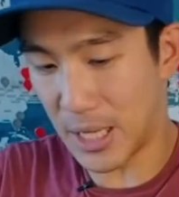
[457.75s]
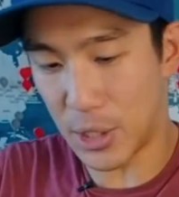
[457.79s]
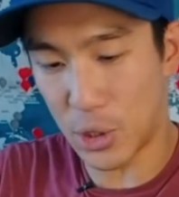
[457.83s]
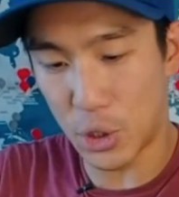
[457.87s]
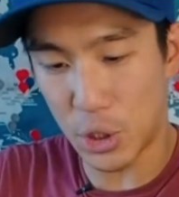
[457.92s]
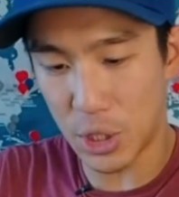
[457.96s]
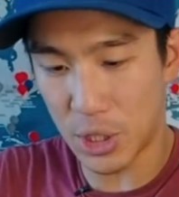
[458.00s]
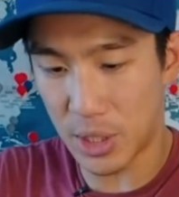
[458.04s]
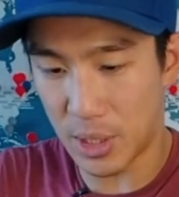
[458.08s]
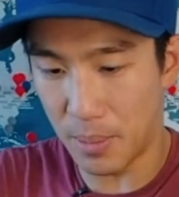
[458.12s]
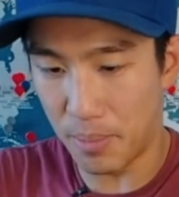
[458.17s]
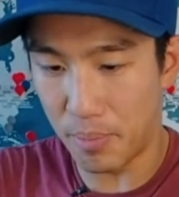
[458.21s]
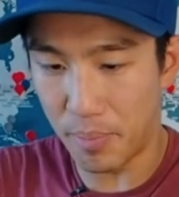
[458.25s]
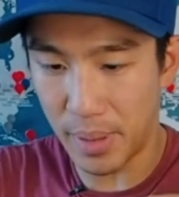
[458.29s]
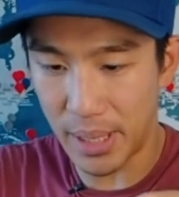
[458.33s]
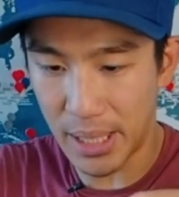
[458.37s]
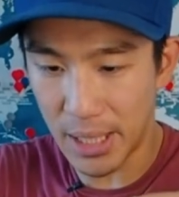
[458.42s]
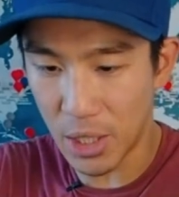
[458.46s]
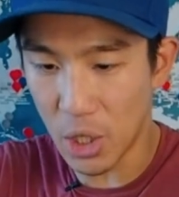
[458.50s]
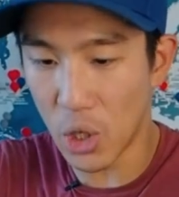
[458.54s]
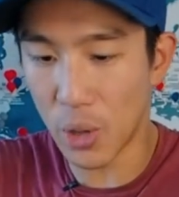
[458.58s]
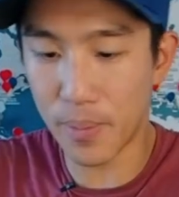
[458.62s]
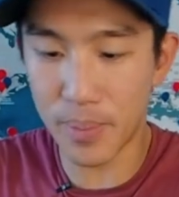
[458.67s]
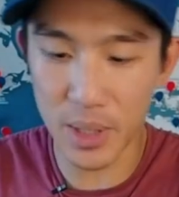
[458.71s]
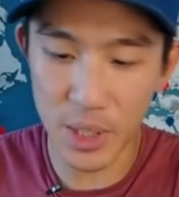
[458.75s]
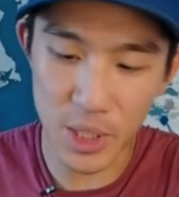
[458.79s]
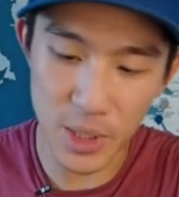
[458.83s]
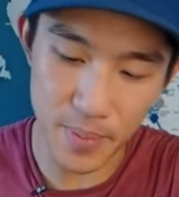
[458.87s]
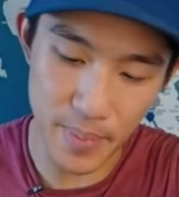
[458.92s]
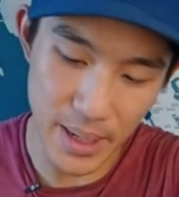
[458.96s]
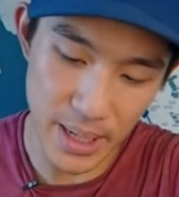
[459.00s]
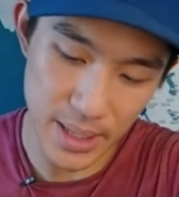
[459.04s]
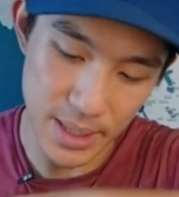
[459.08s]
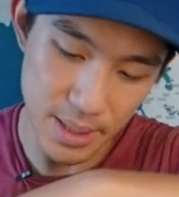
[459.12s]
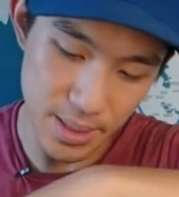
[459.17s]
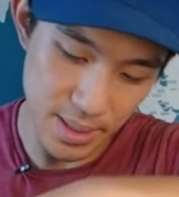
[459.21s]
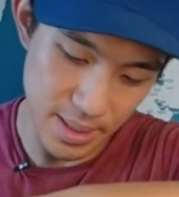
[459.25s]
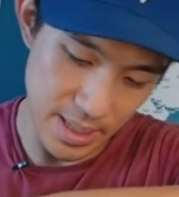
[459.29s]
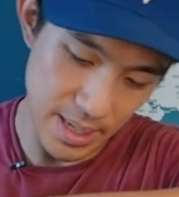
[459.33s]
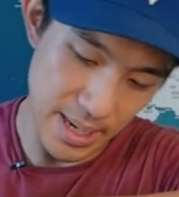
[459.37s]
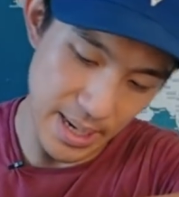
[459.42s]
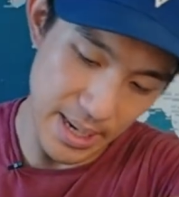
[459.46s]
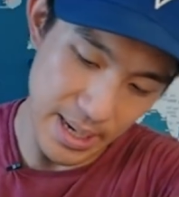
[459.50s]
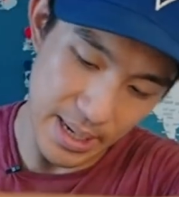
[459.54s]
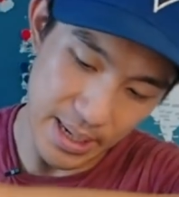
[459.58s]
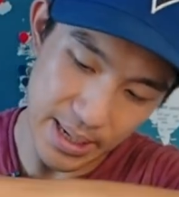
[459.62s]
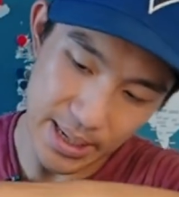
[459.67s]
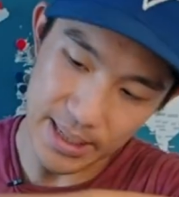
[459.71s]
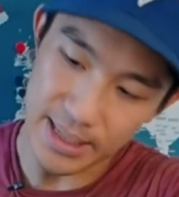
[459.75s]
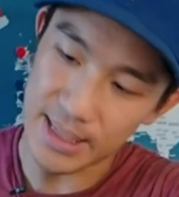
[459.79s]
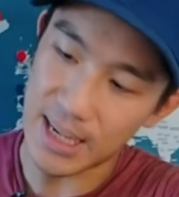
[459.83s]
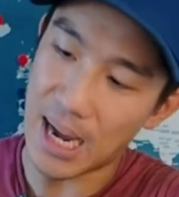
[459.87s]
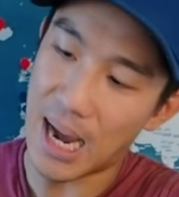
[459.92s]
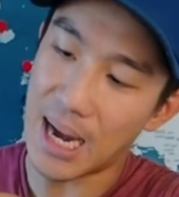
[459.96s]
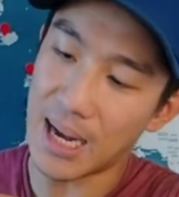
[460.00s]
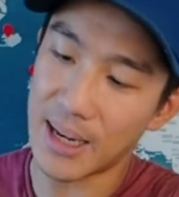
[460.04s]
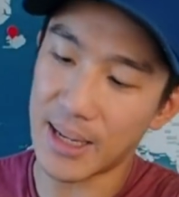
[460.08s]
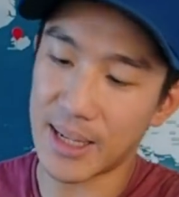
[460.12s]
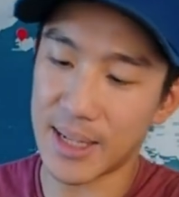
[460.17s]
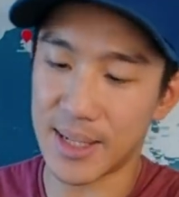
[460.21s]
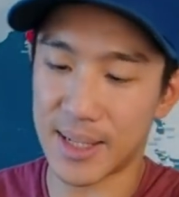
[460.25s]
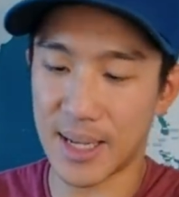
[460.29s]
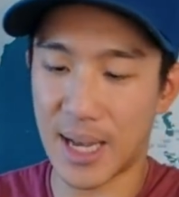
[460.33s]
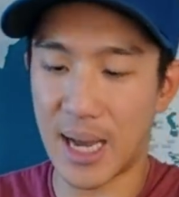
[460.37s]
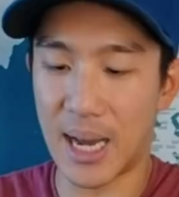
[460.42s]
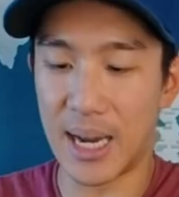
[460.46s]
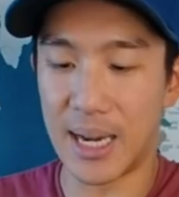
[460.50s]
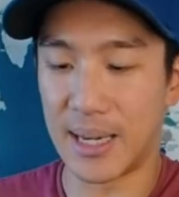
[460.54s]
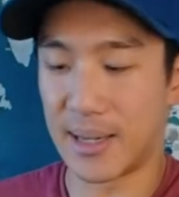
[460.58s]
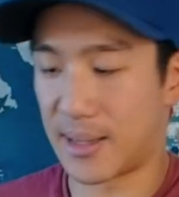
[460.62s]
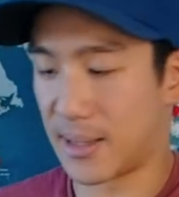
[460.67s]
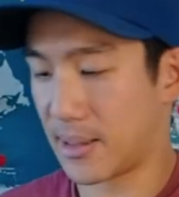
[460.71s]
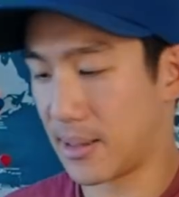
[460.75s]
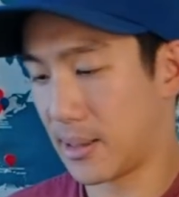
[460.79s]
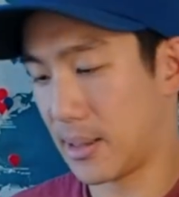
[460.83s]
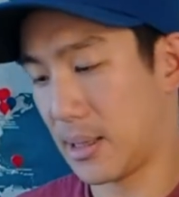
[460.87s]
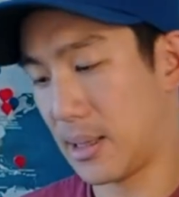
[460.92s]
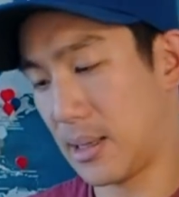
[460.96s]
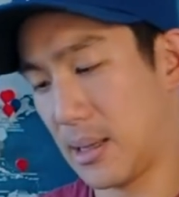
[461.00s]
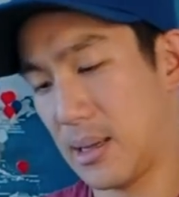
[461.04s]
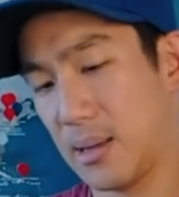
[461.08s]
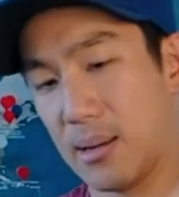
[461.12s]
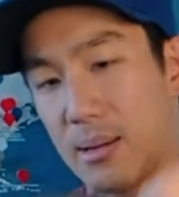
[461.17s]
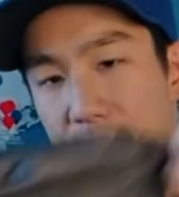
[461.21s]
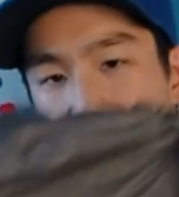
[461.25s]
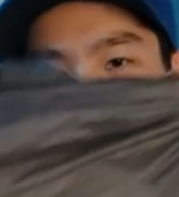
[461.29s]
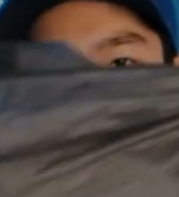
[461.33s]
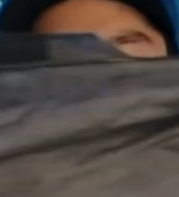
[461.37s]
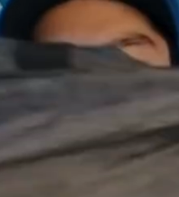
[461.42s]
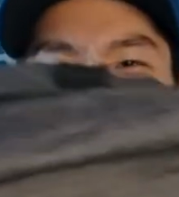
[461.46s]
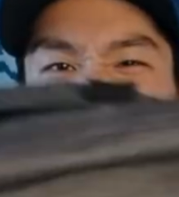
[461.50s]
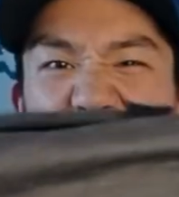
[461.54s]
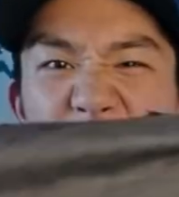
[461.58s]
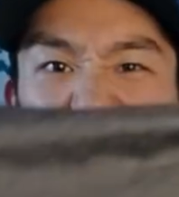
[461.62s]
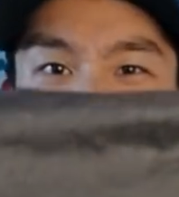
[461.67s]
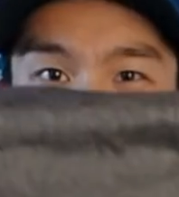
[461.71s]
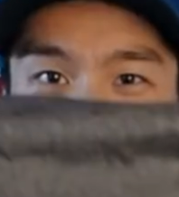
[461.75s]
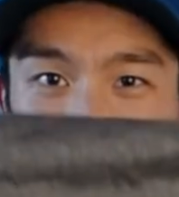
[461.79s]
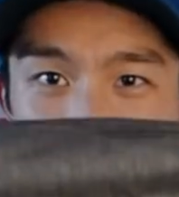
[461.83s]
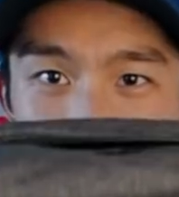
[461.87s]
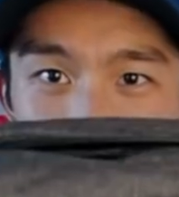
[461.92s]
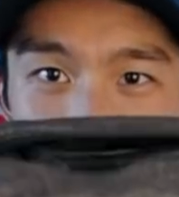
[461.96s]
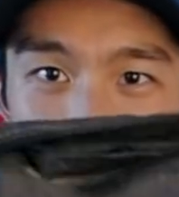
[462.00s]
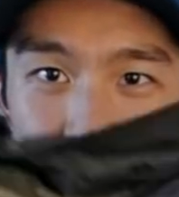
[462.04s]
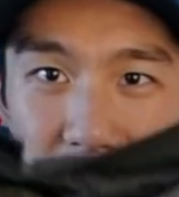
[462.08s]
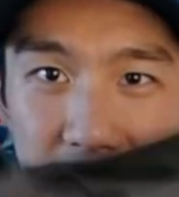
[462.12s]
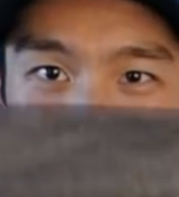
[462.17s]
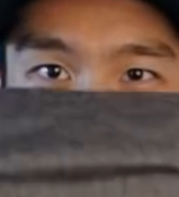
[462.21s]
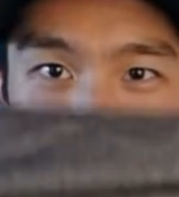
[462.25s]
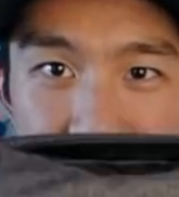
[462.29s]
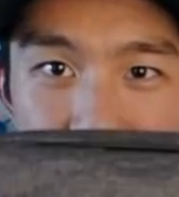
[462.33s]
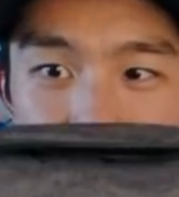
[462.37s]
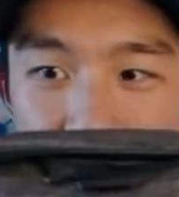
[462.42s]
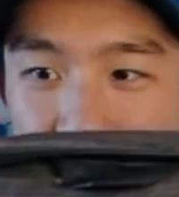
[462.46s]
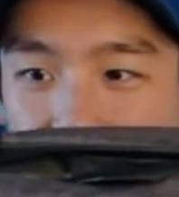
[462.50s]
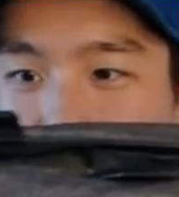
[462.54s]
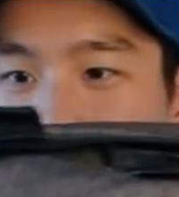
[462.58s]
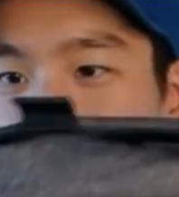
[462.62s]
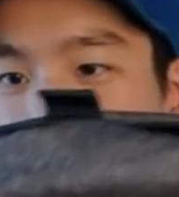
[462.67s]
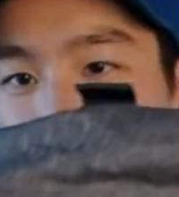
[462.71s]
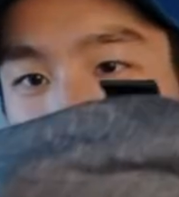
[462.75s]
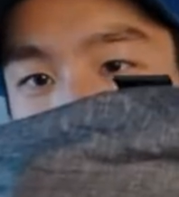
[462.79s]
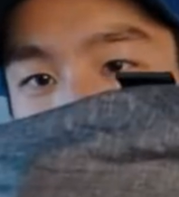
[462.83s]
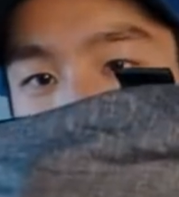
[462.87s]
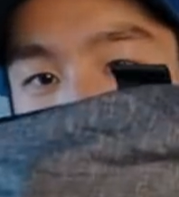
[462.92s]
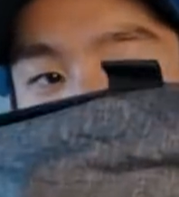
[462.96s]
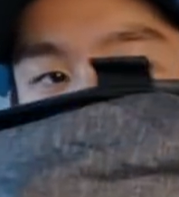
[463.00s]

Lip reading: it's just a big open space, and it's kind of designed like a football again. So you see